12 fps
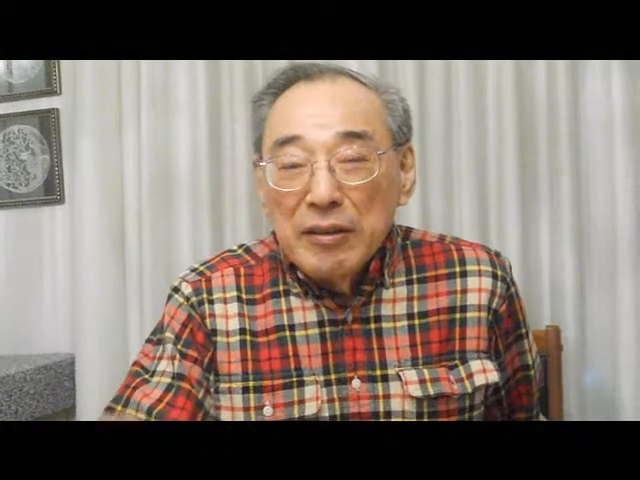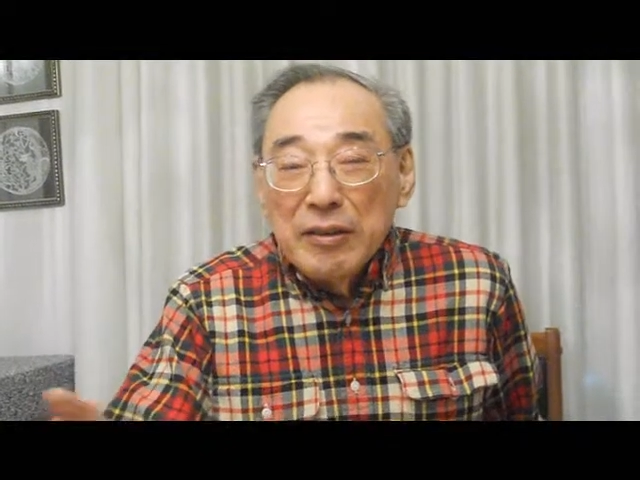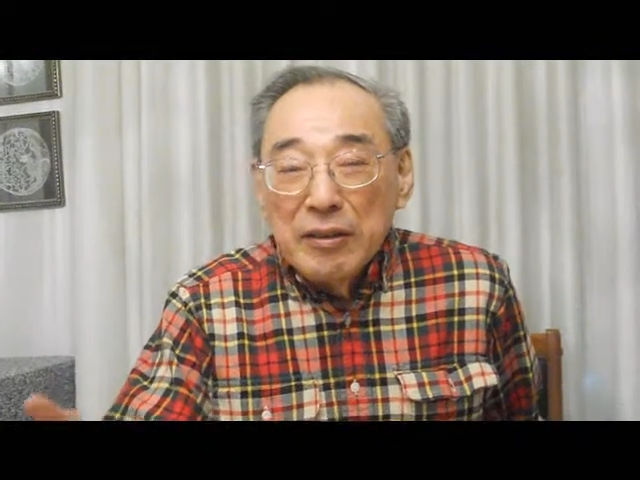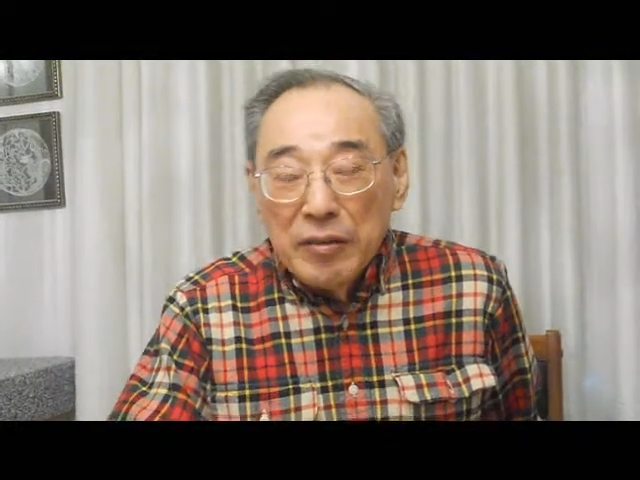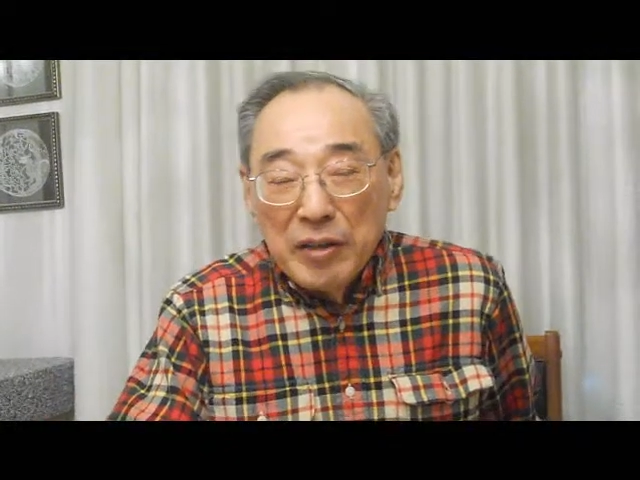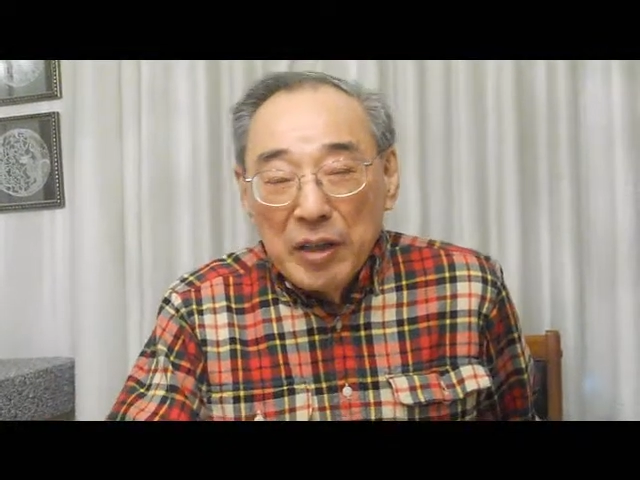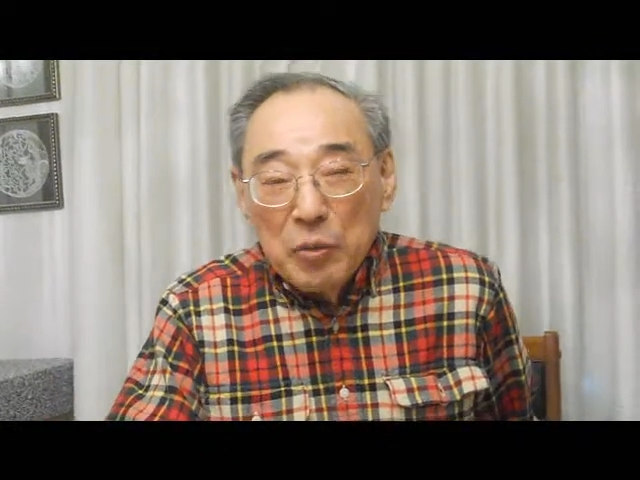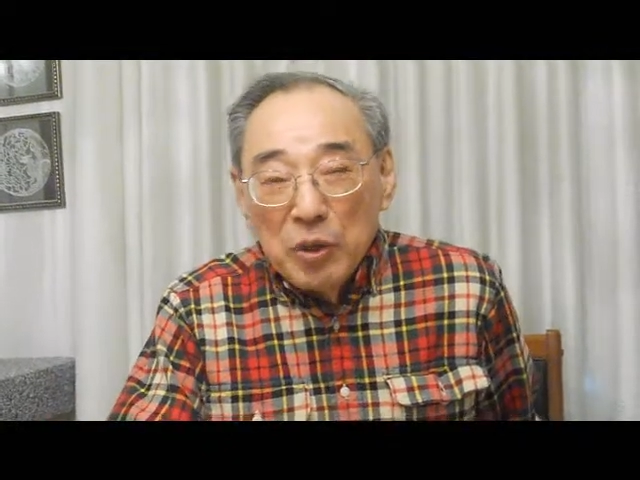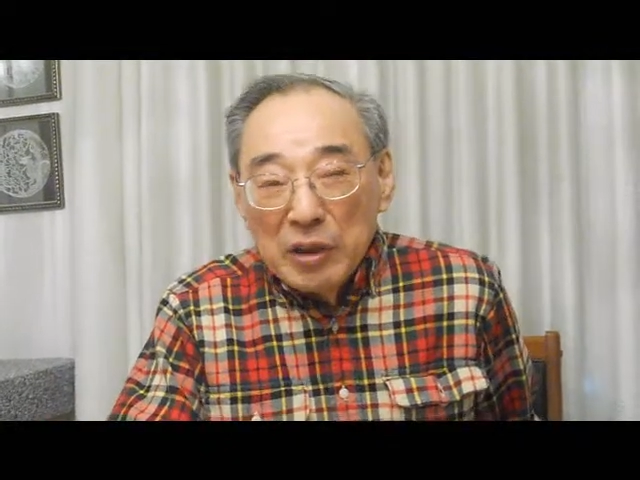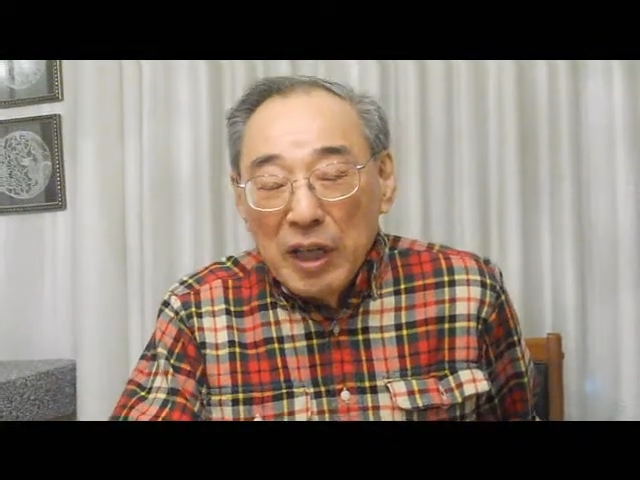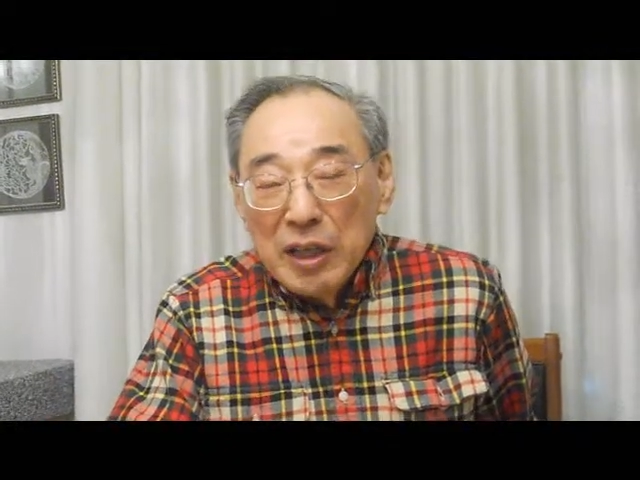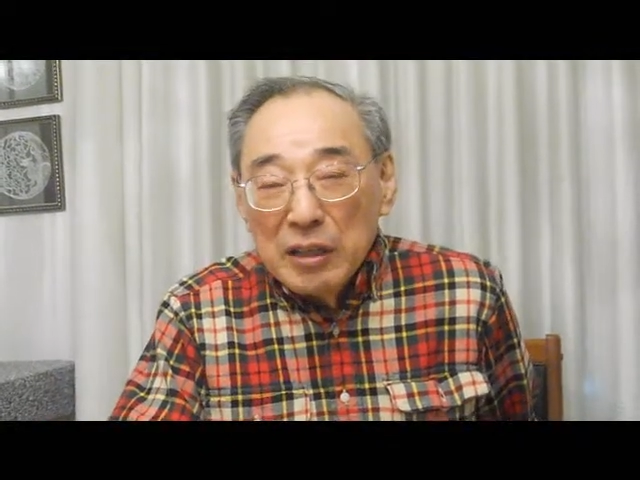they were
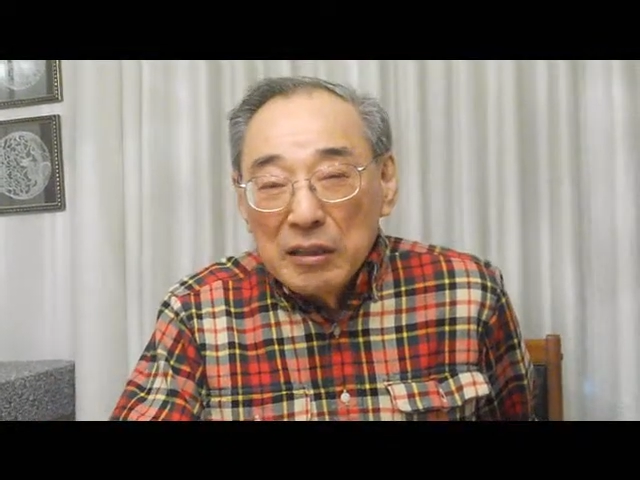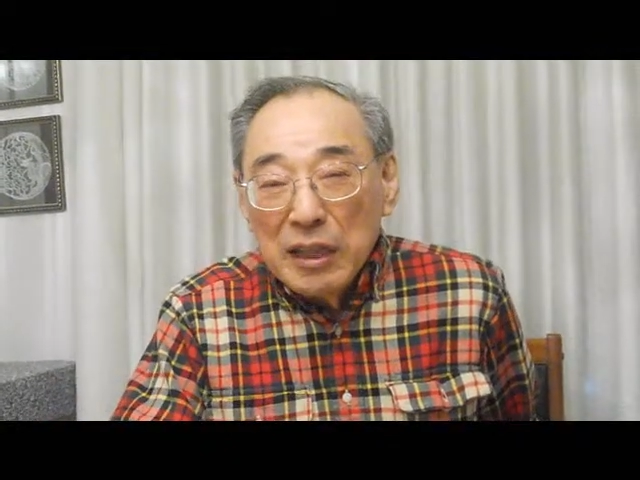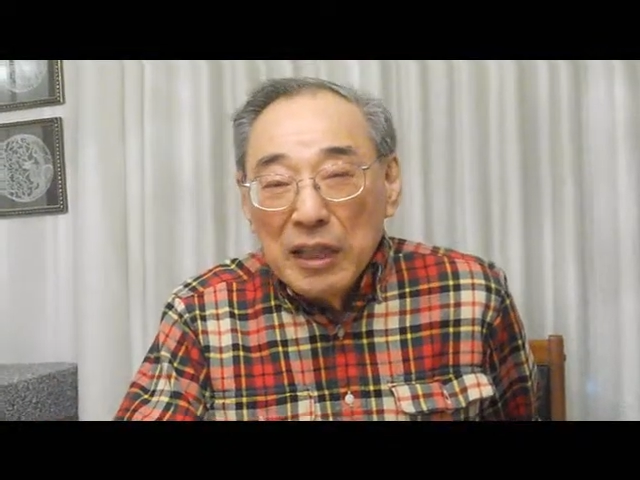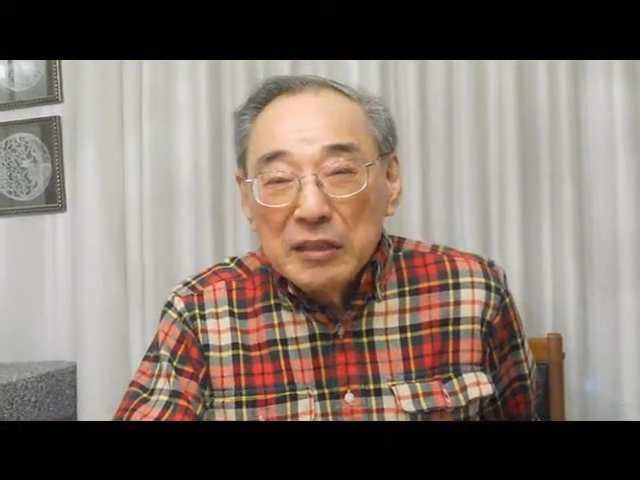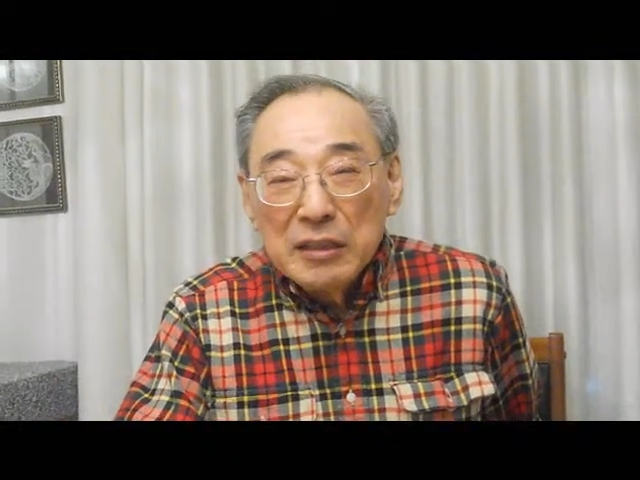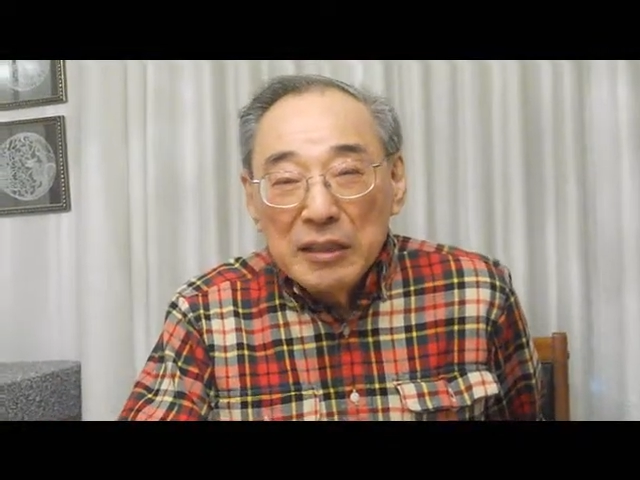not allowed to